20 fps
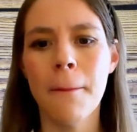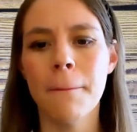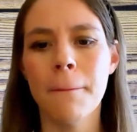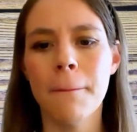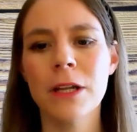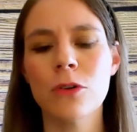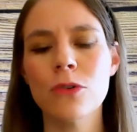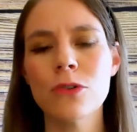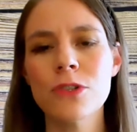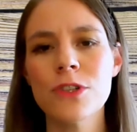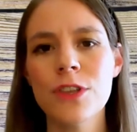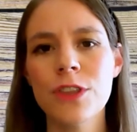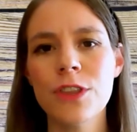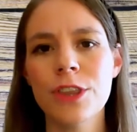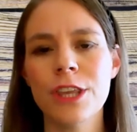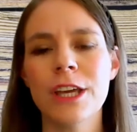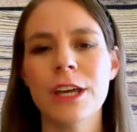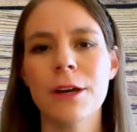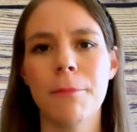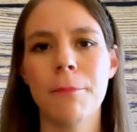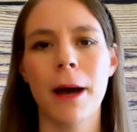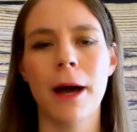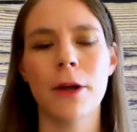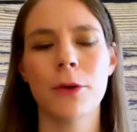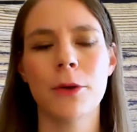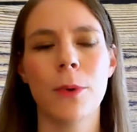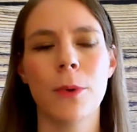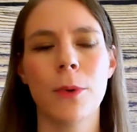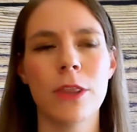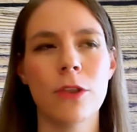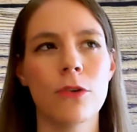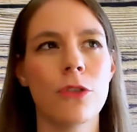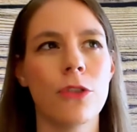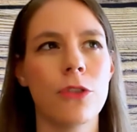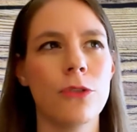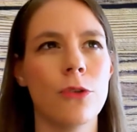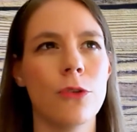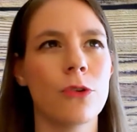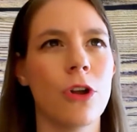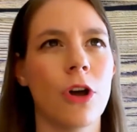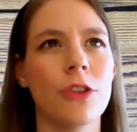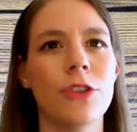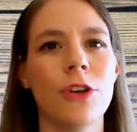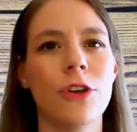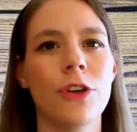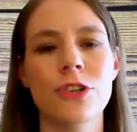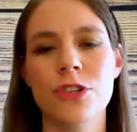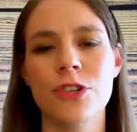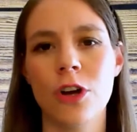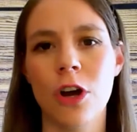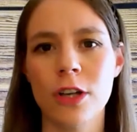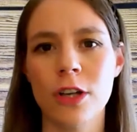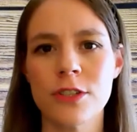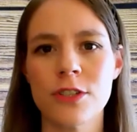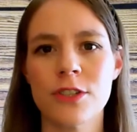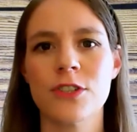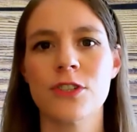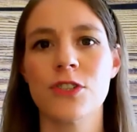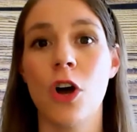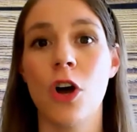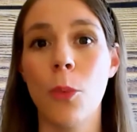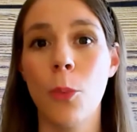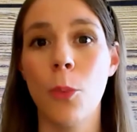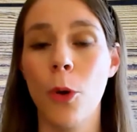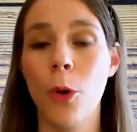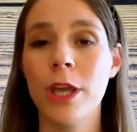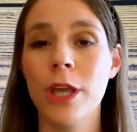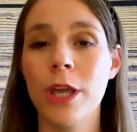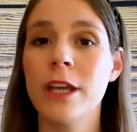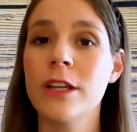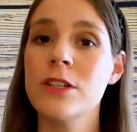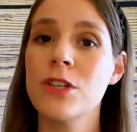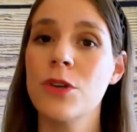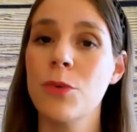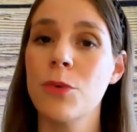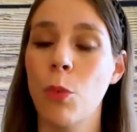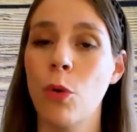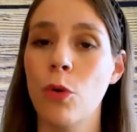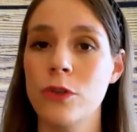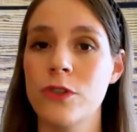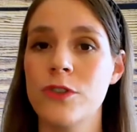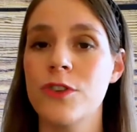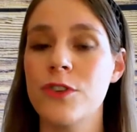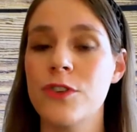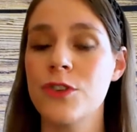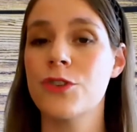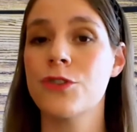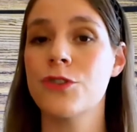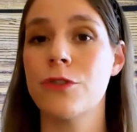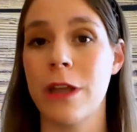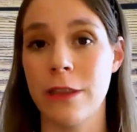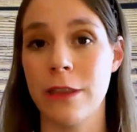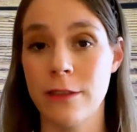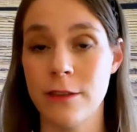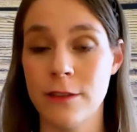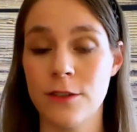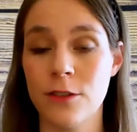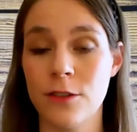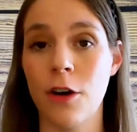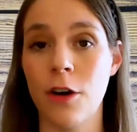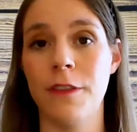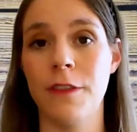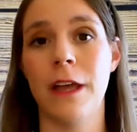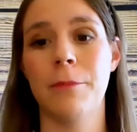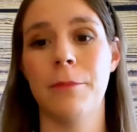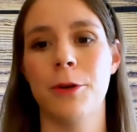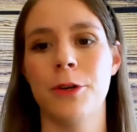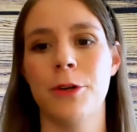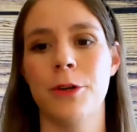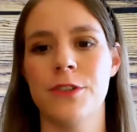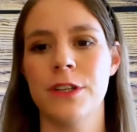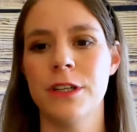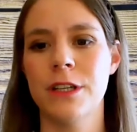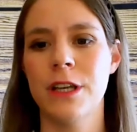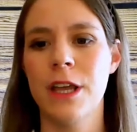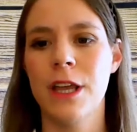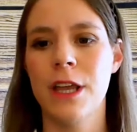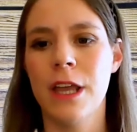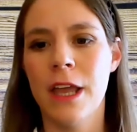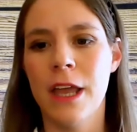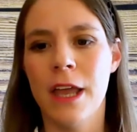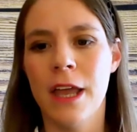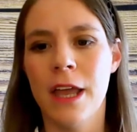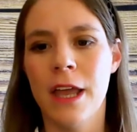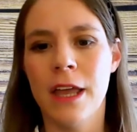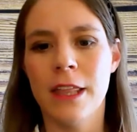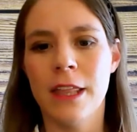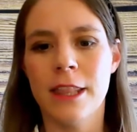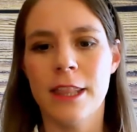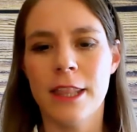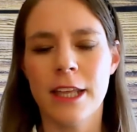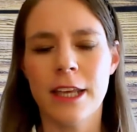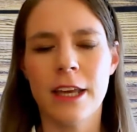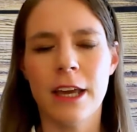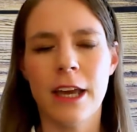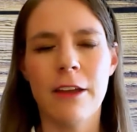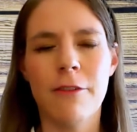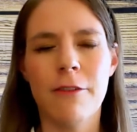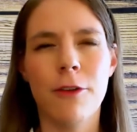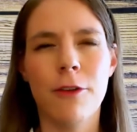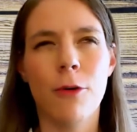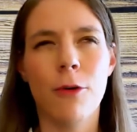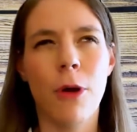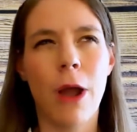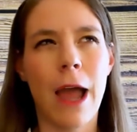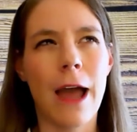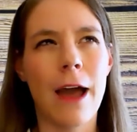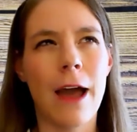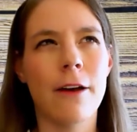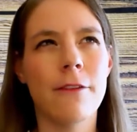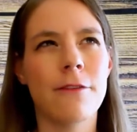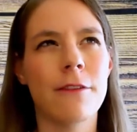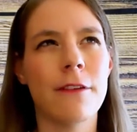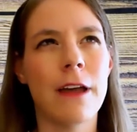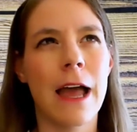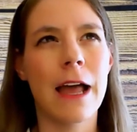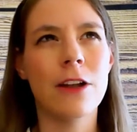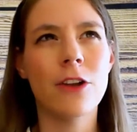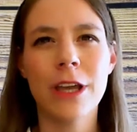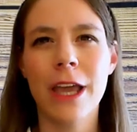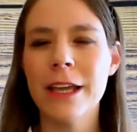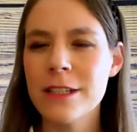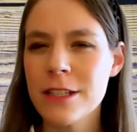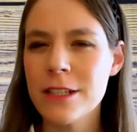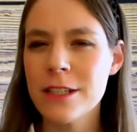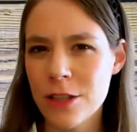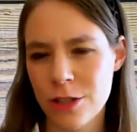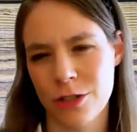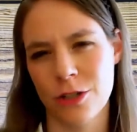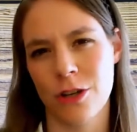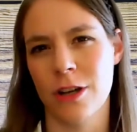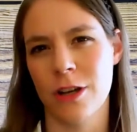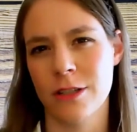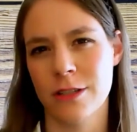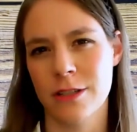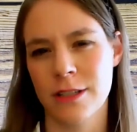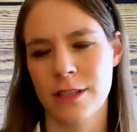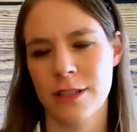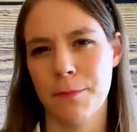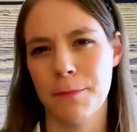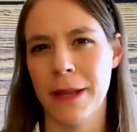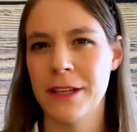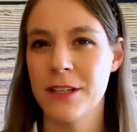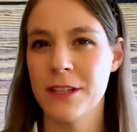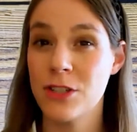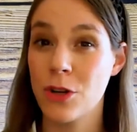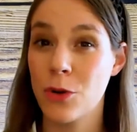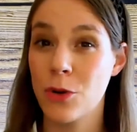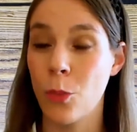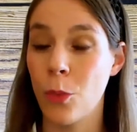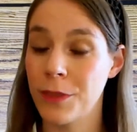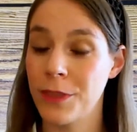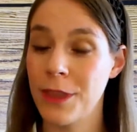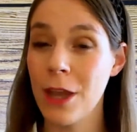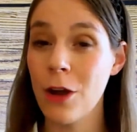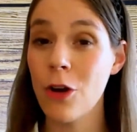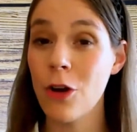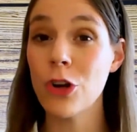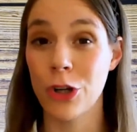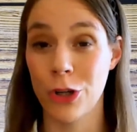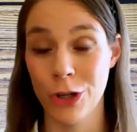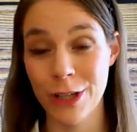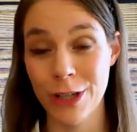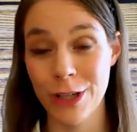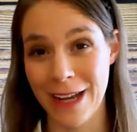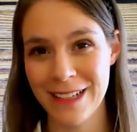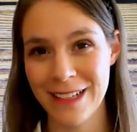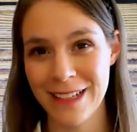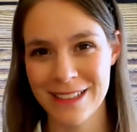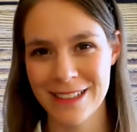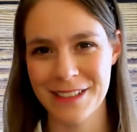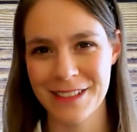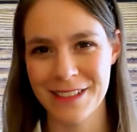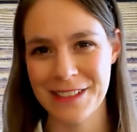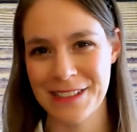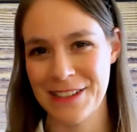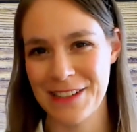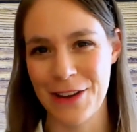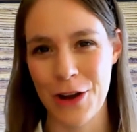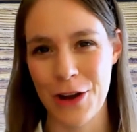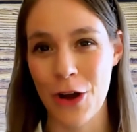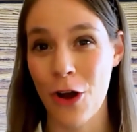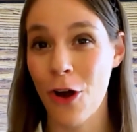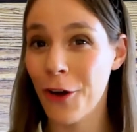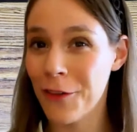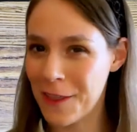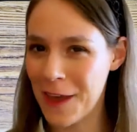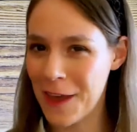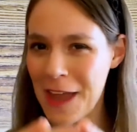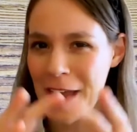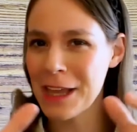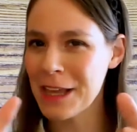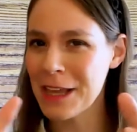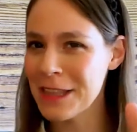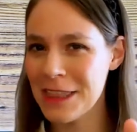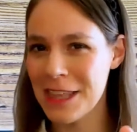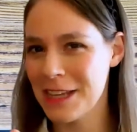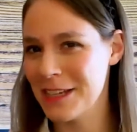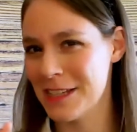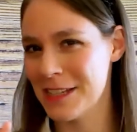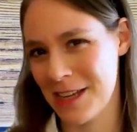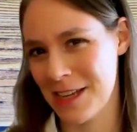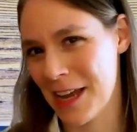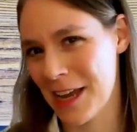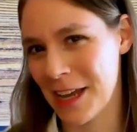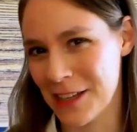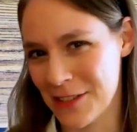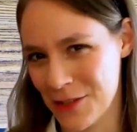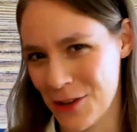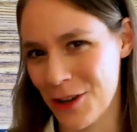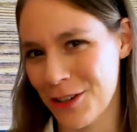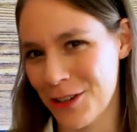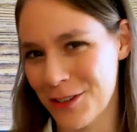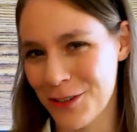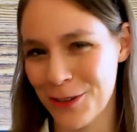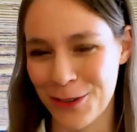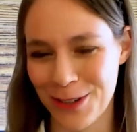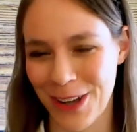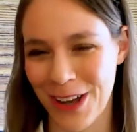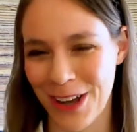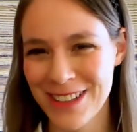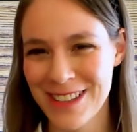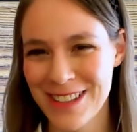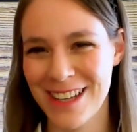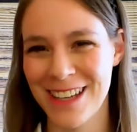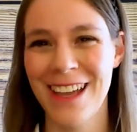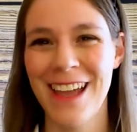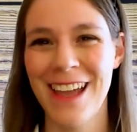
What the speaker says: But also think about whether or not those tasks are working towards the strengths of that person. Think if you have allocated the tasks based on what they are good at. So are they in their desire zone or not?